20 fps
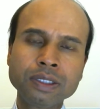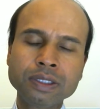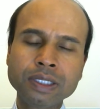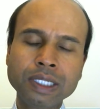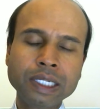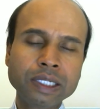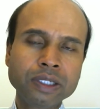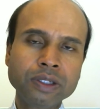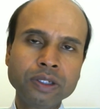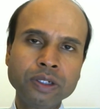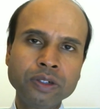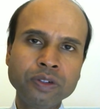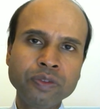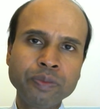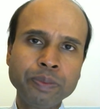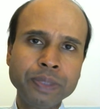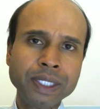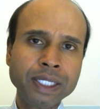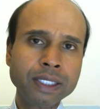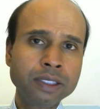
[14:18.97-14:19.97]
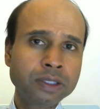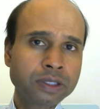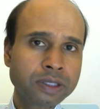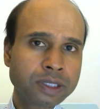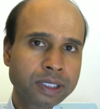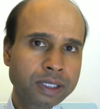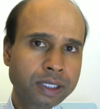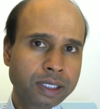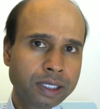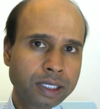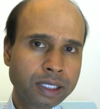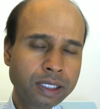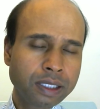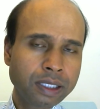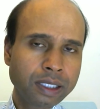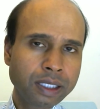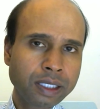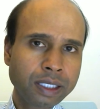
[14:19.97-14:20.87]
to let go of being interested in,